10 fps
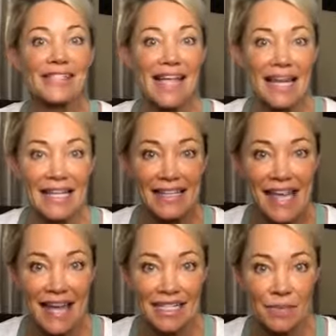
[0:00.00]
setting the
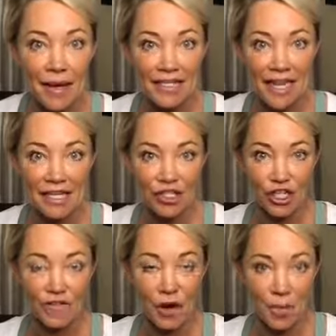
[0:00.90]

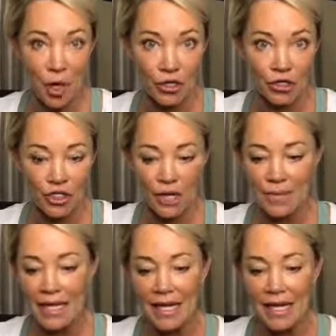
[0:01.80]
expectation of our partnership.